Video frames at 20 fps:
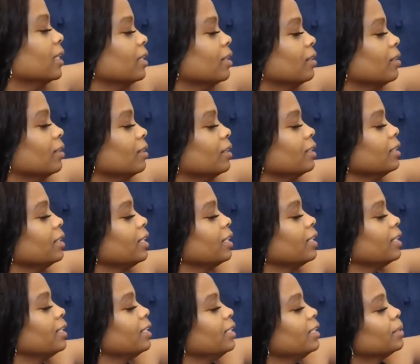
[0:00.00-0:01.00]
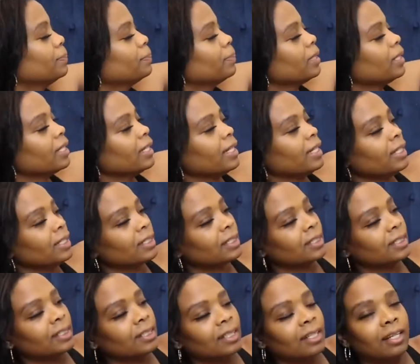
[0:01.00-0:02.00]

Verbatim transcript: y'all, look at these plates.